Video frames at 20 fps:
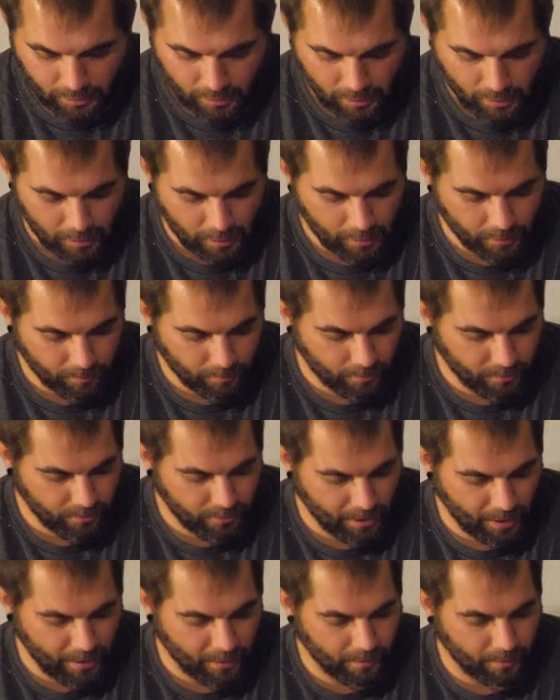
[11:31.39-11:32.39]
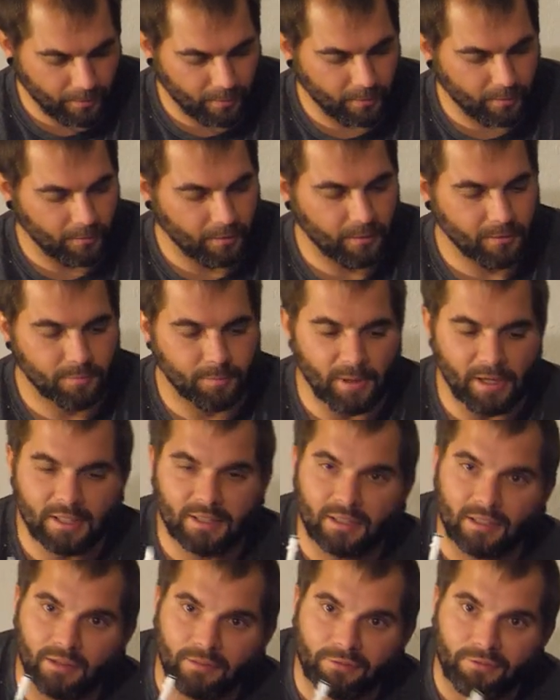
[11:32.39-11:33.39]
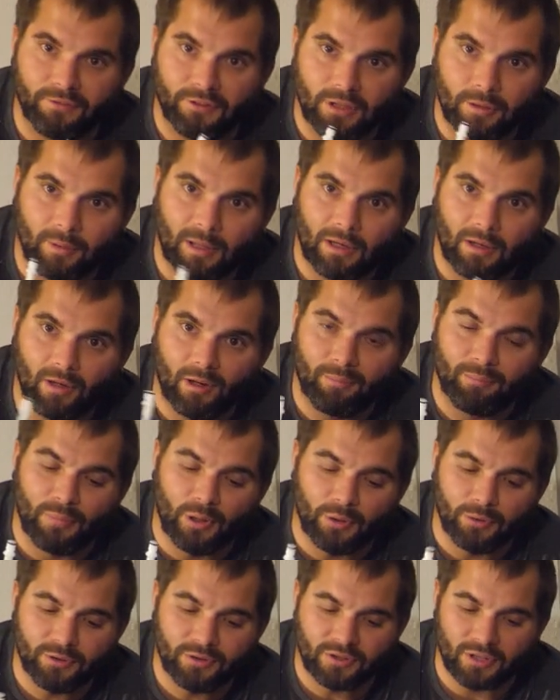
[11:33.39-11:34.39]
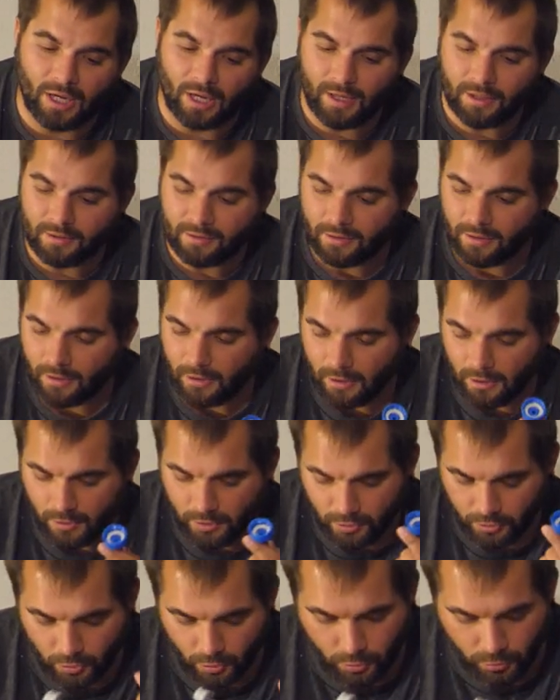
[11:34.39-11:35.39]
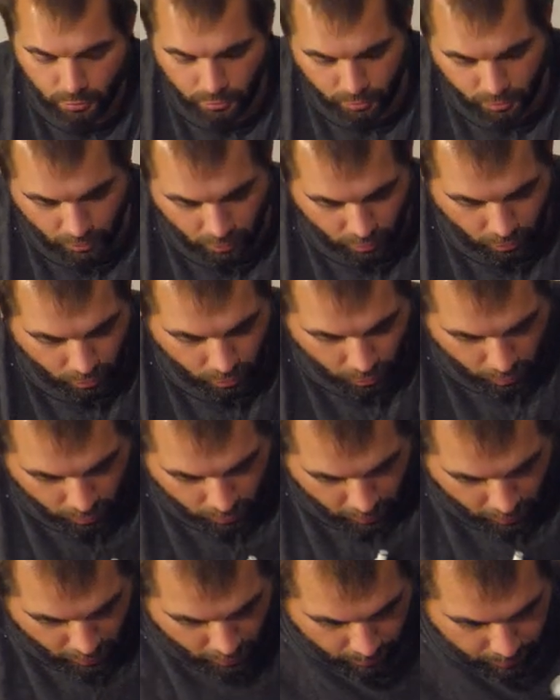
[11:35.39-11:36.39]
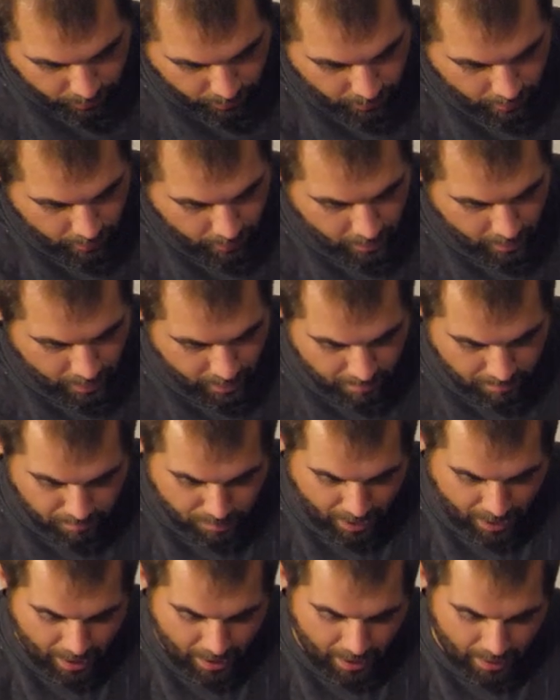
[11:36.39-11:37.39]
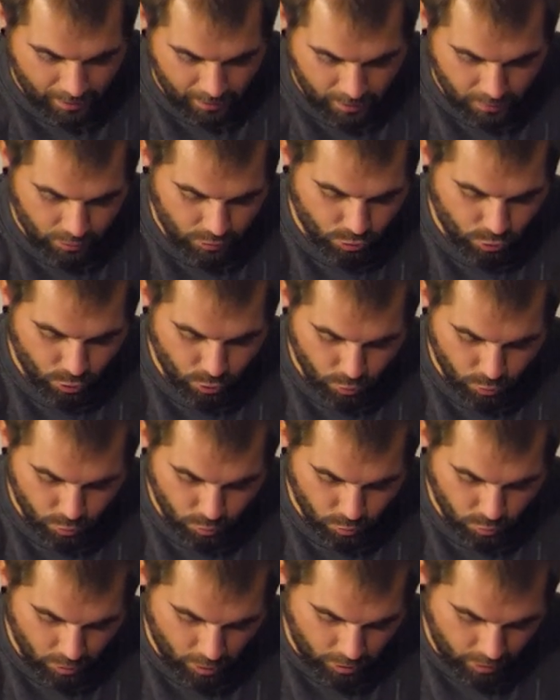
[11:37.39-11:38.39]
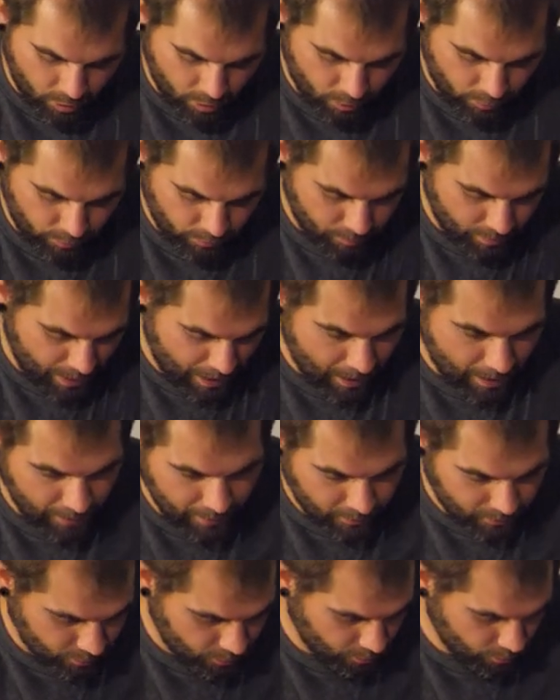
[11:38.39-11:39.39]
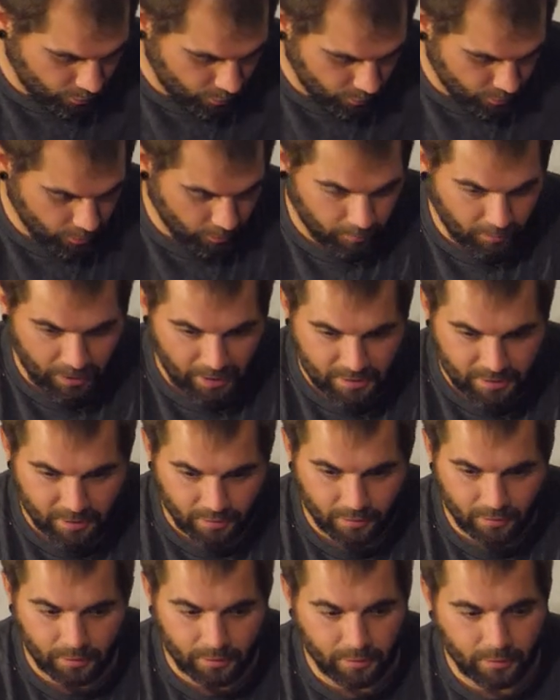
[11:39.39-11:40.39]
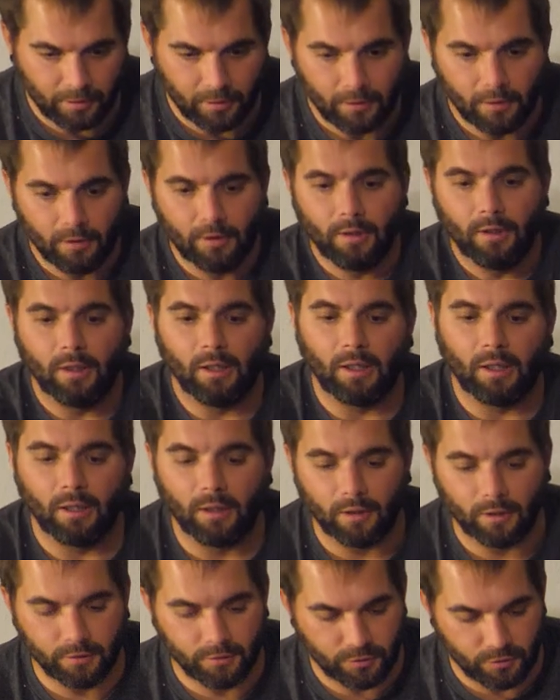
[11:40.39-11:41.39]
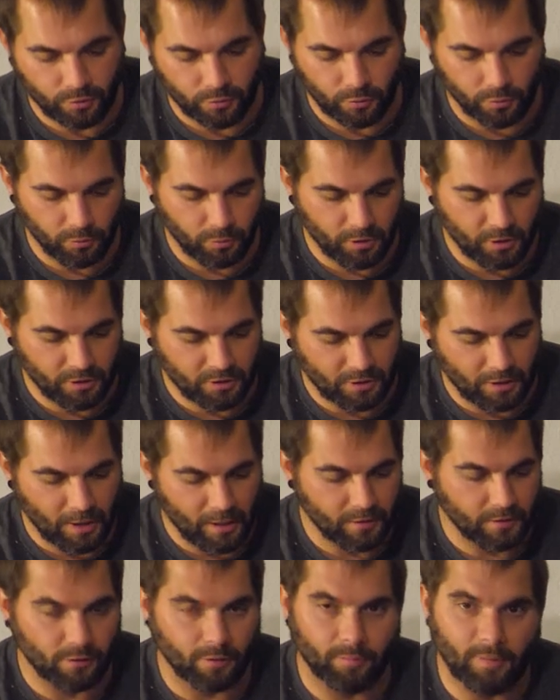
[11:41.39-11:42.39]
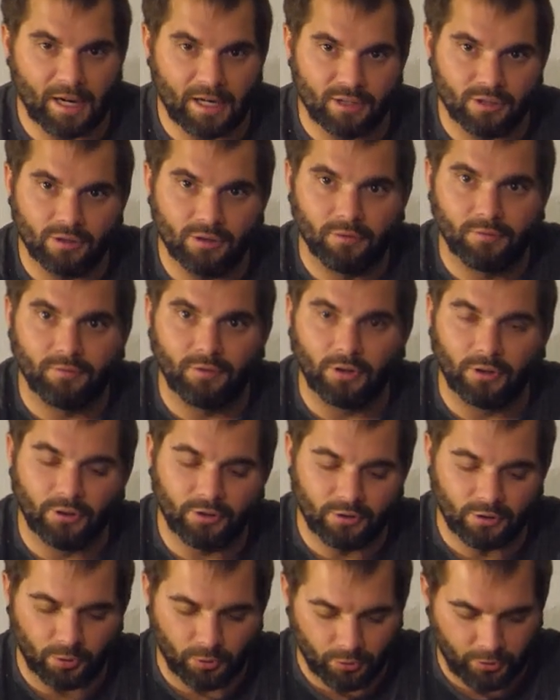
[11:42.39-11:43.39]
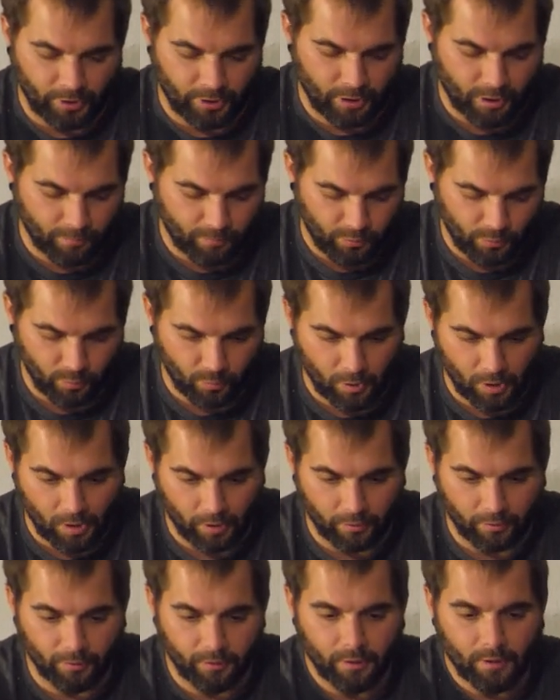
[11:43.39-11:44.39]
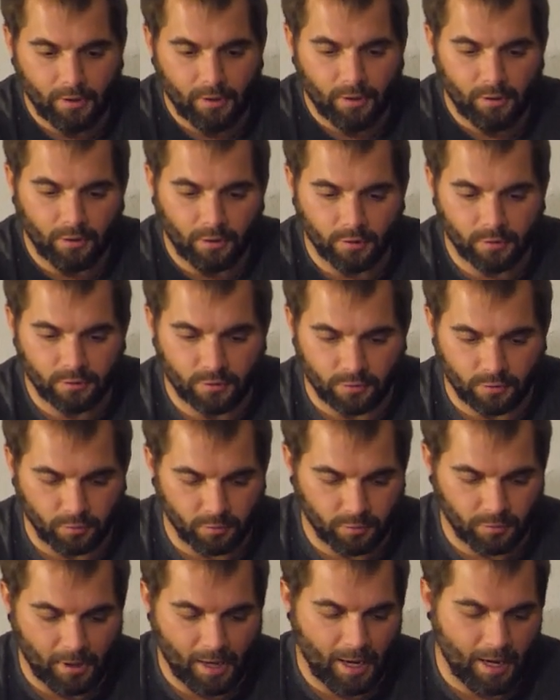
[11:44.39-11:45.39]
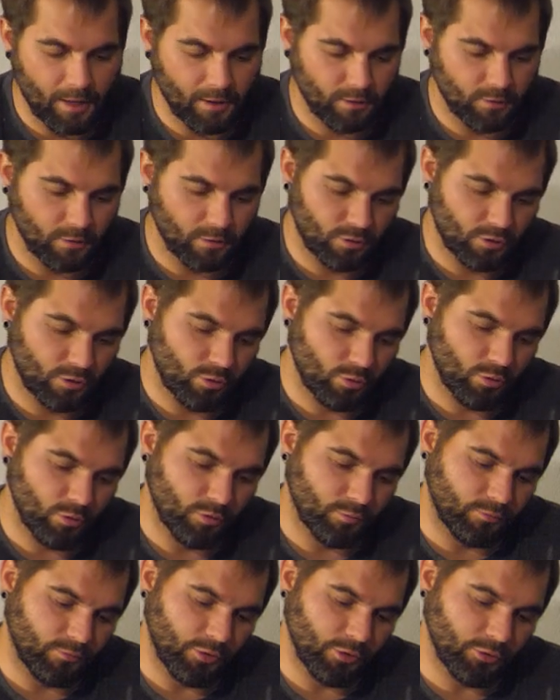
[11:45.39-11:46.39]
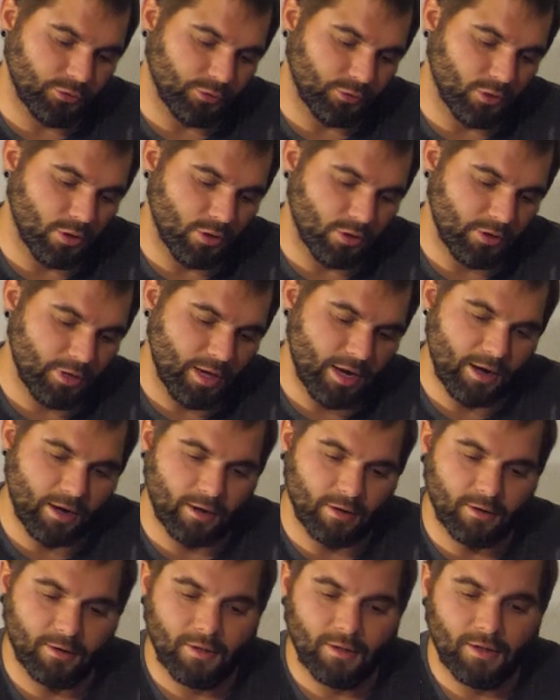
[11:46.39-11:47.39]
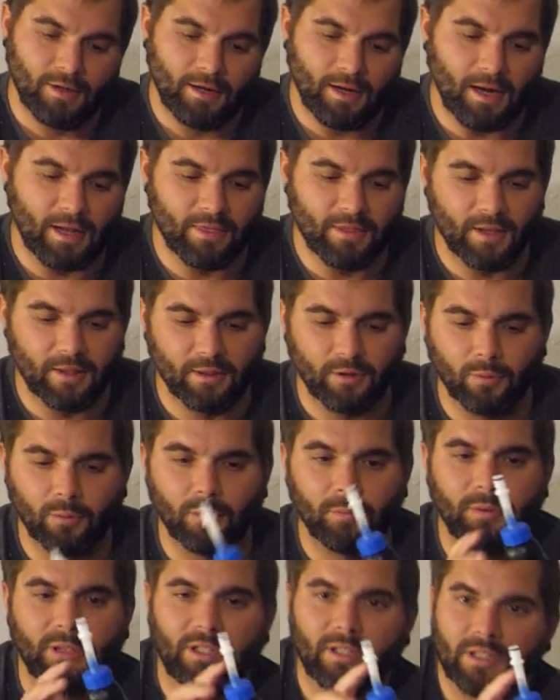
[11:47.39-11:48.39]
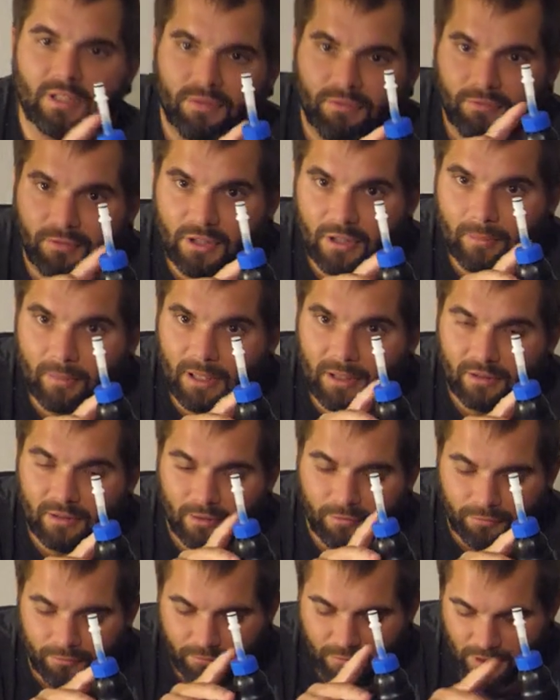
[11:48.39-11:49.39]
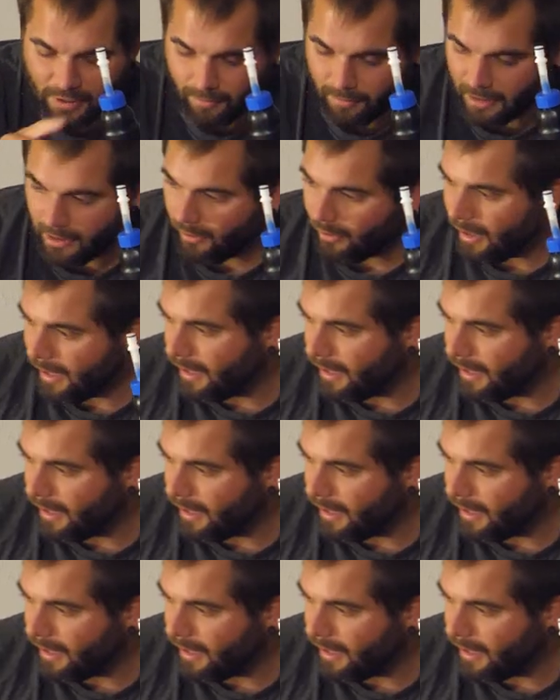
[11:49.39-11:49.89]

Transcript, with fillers: uh, that is basically female on both sides, so you could hook up a bag to another bag. So you could basically uh, unscrew this side. So imagine you fill this whole thing up with water unscrew that. You could screw your filter on there. And then there would be this female to female